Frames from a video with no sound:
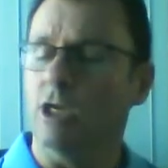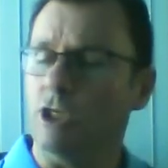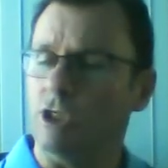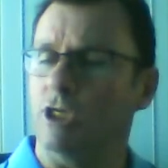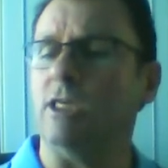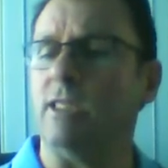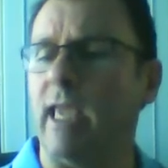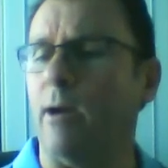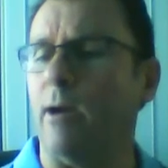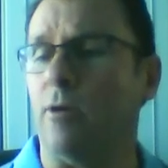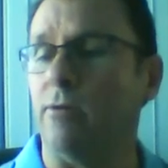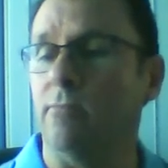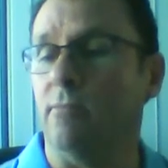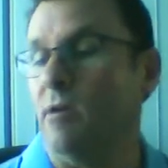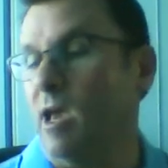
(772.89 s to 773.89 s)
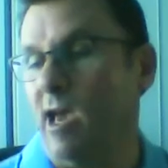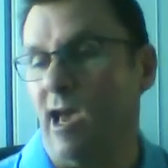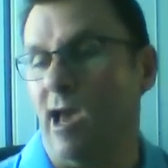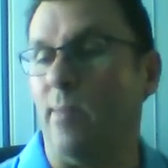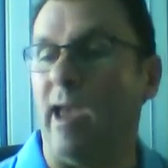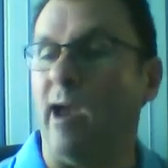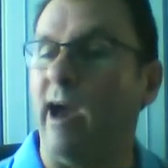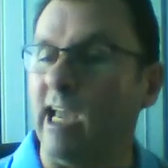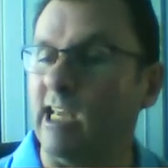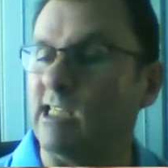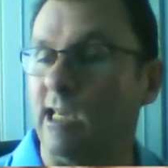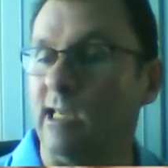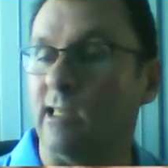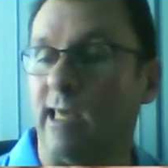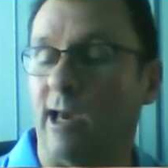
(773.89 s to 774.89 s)
She's now on about
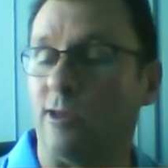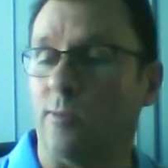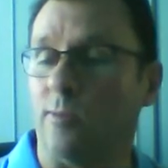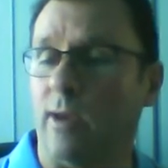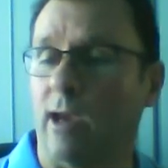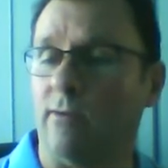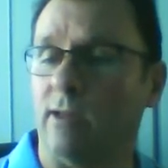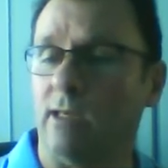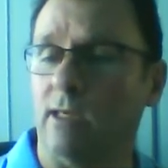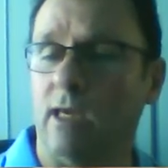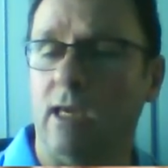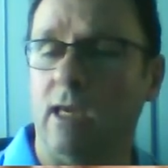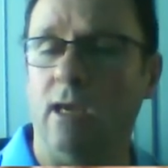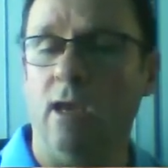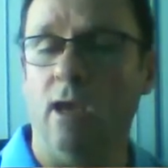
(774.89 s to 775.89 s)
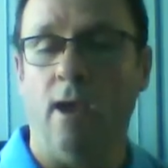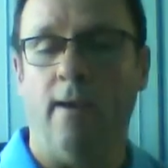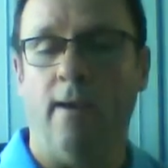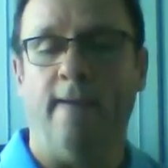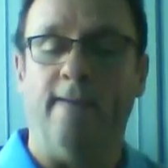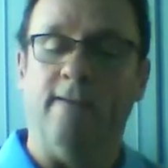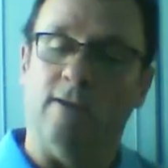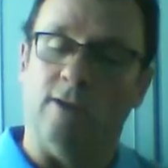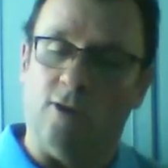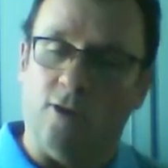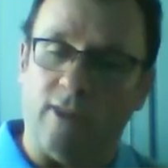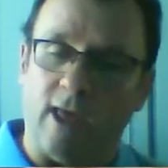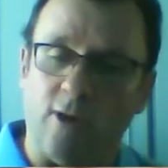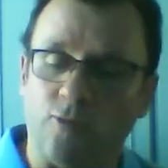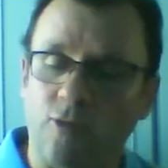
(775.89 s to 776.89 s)
£18,000 a year.
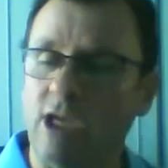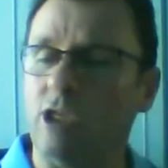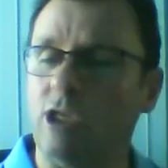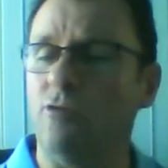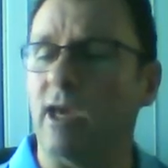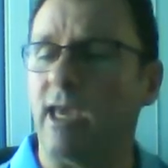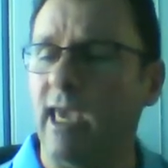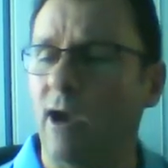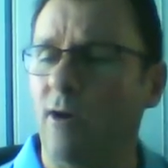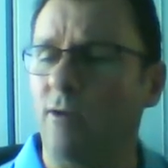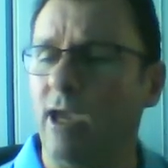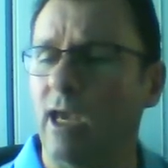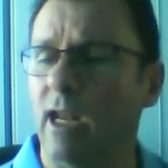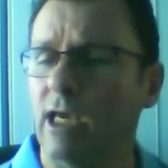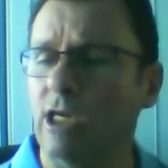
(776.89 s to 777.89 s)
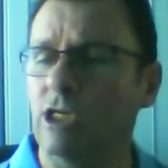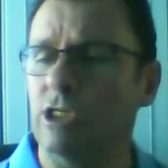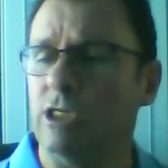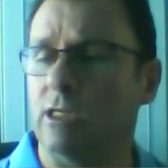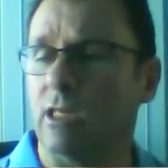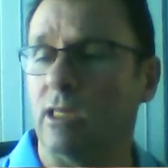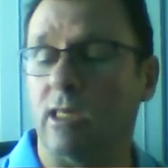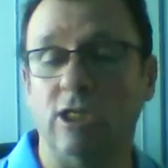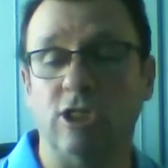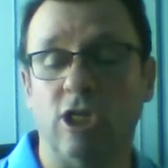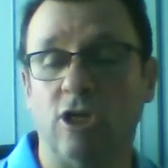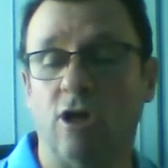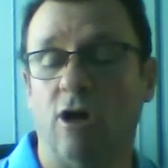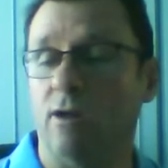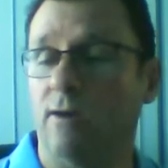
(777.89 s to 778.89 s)
They redo the calculation and say she
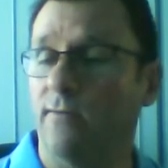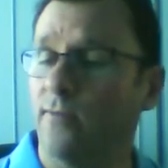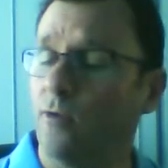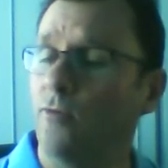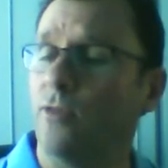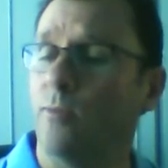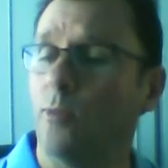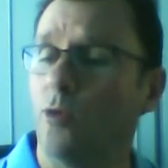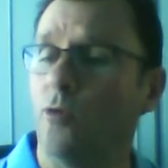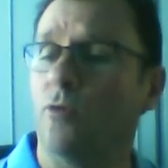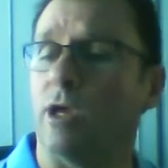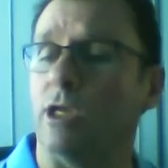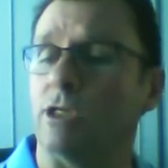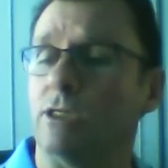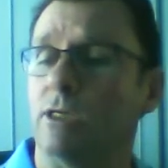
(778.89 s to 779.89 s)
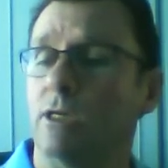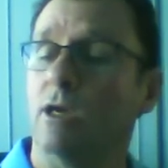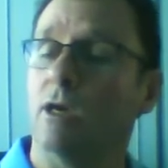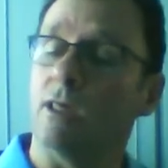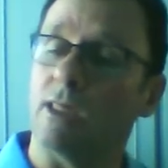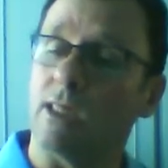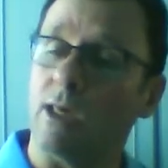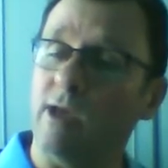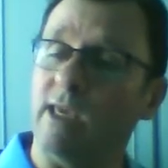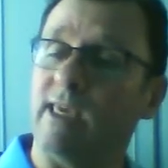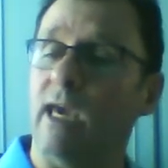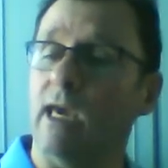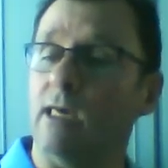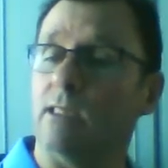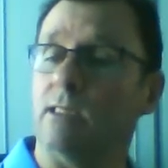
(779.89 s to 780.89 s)
can't afford the mortgage, so it
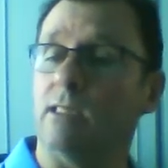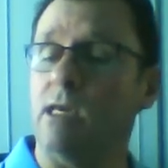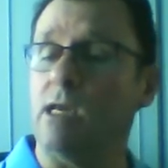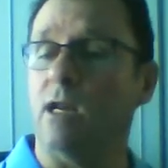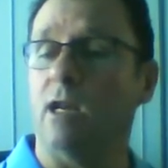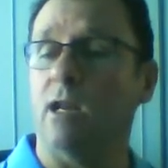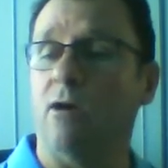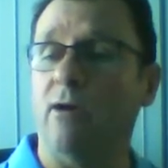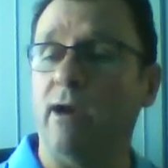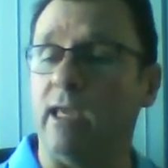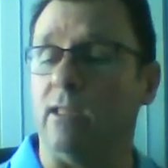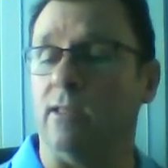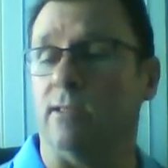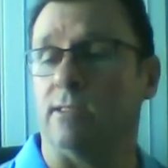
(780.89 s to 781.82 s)
gets declined.